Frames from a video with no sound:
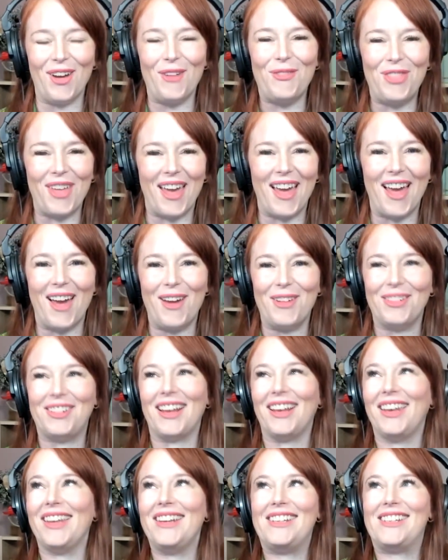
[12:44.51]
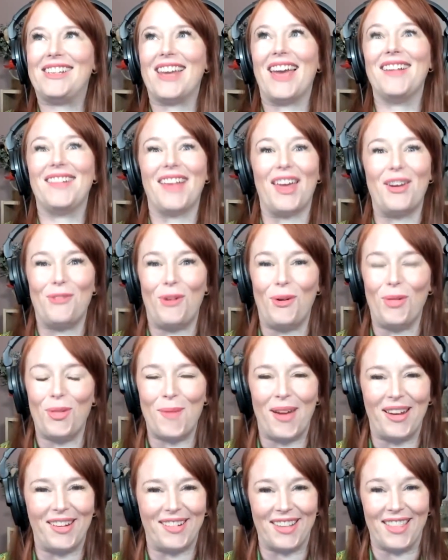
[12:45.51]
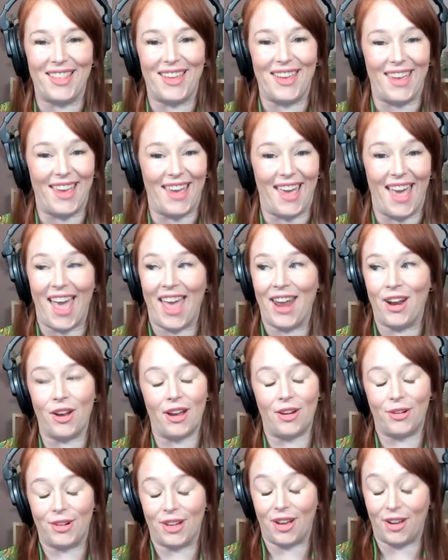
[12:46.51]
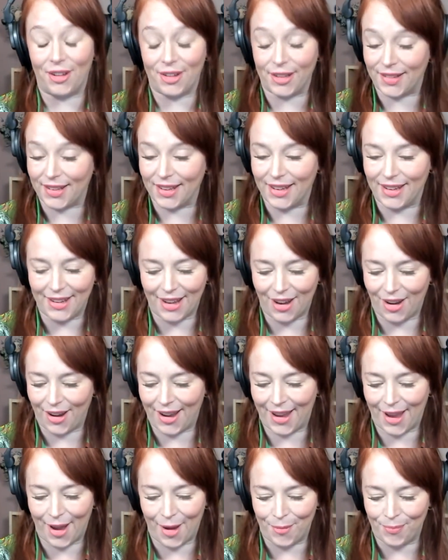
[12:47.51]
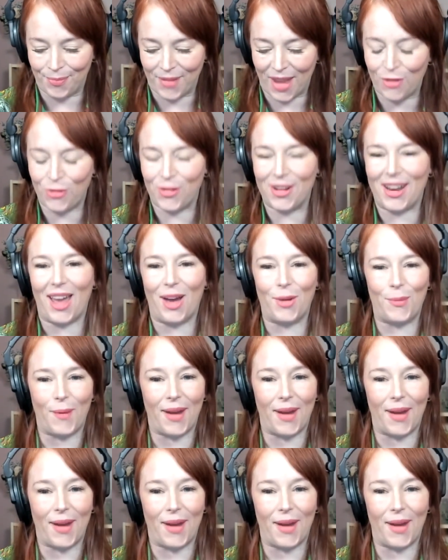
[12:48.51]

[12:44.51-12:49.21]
of the least days out of all the months in the year. And honestly, I every day I'd